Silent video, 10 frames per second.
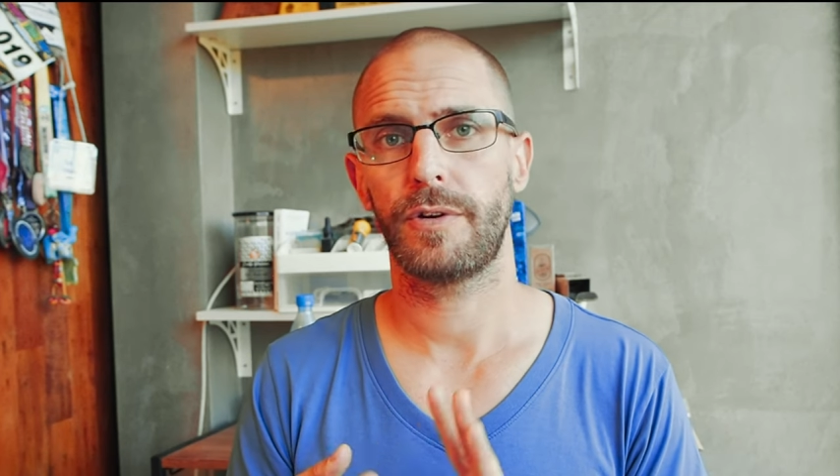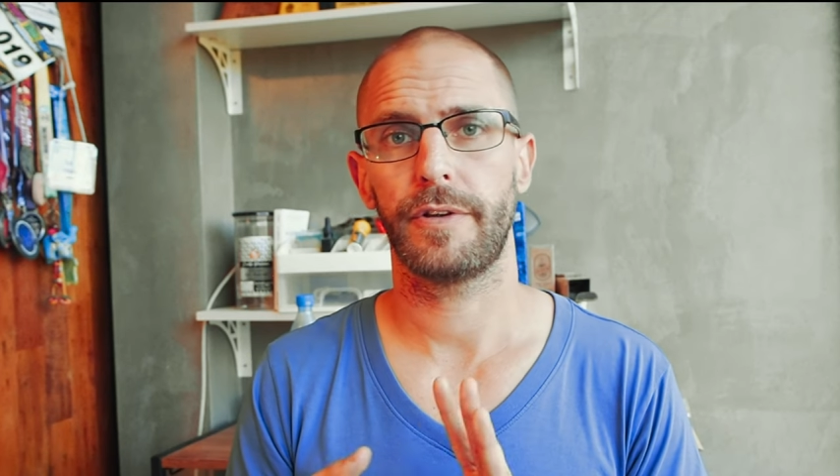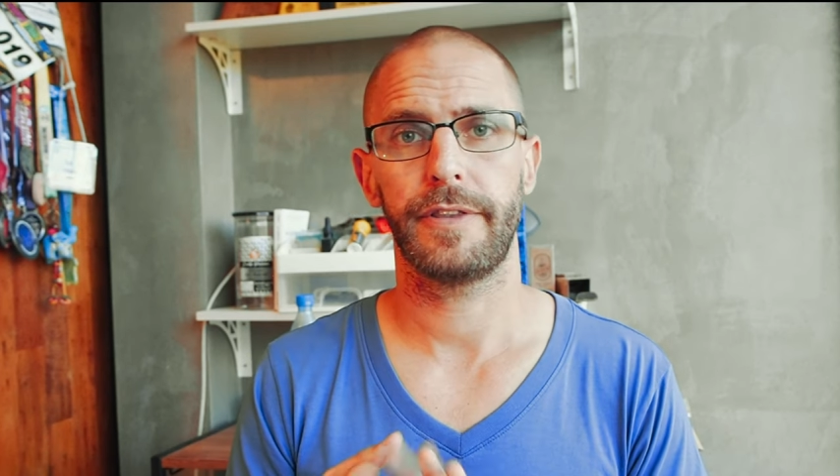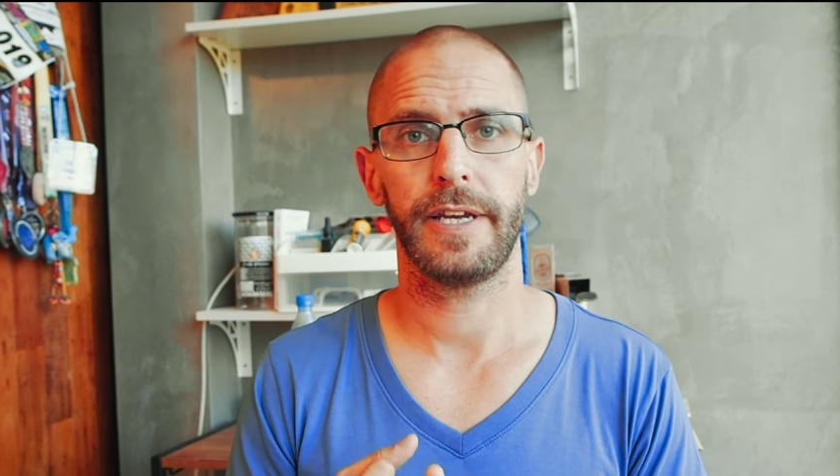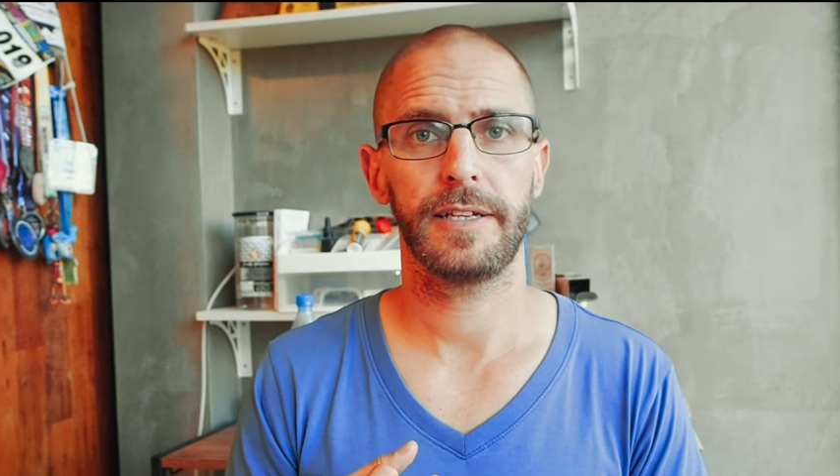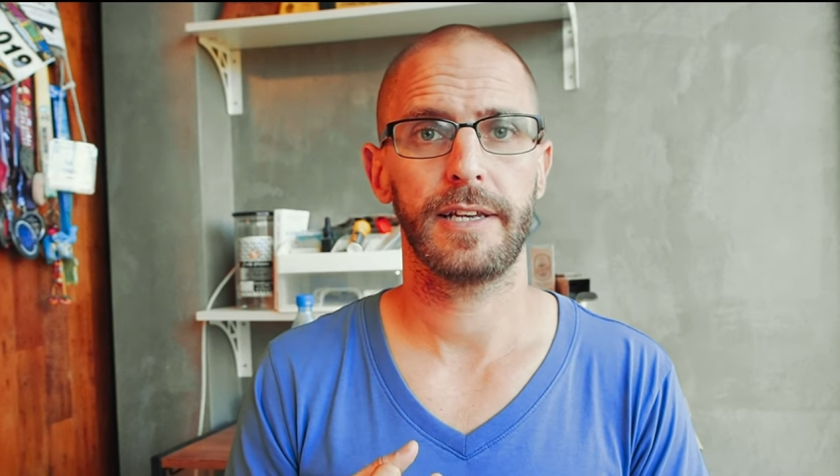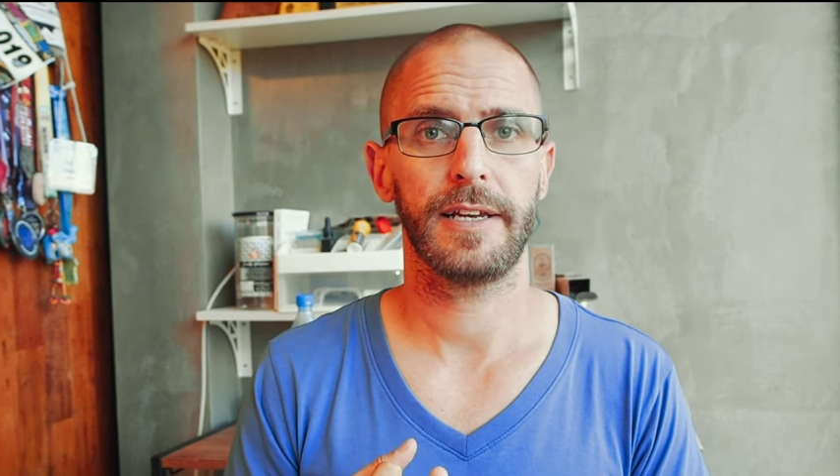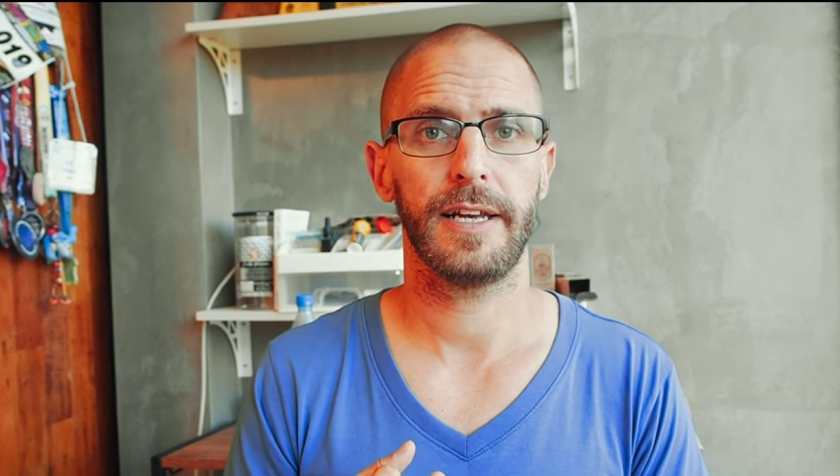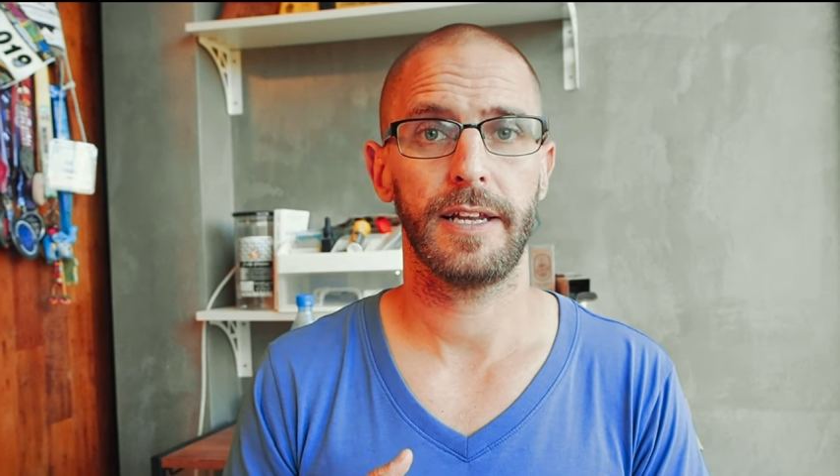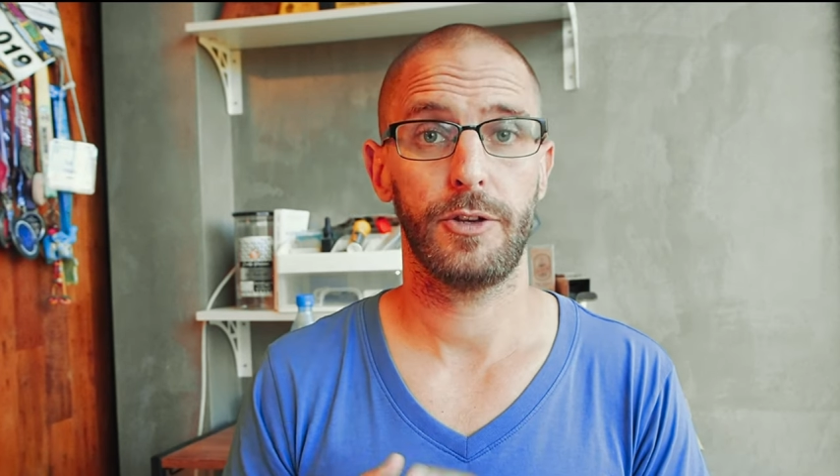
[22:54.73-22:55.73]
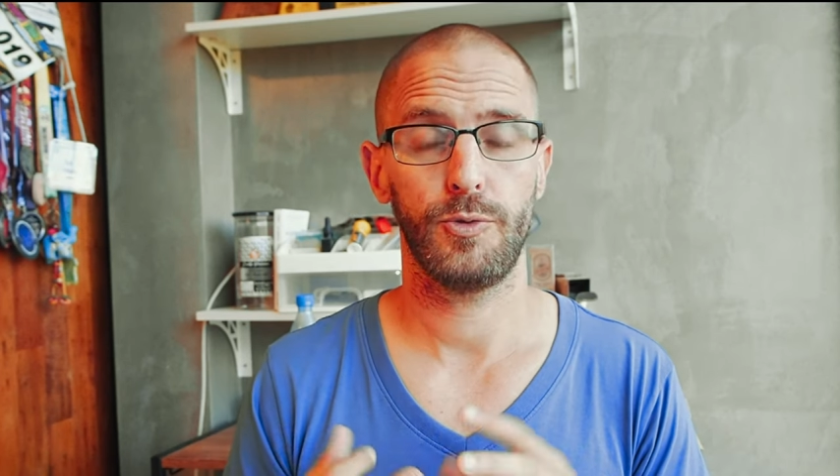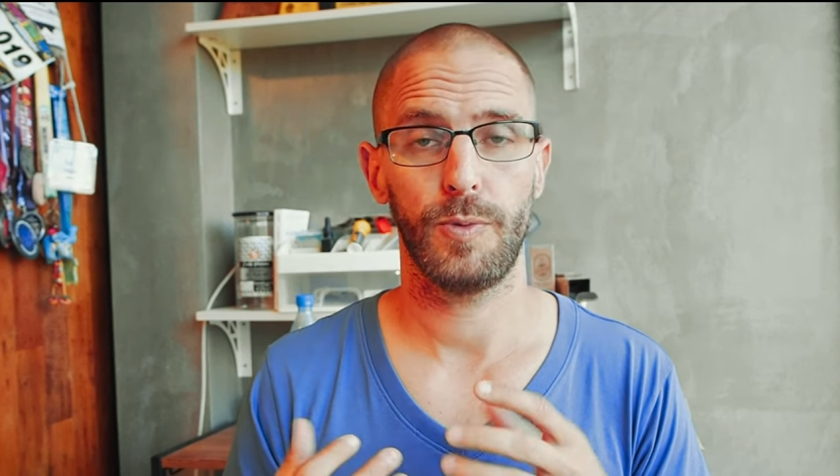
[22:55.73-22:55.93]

or things like that that you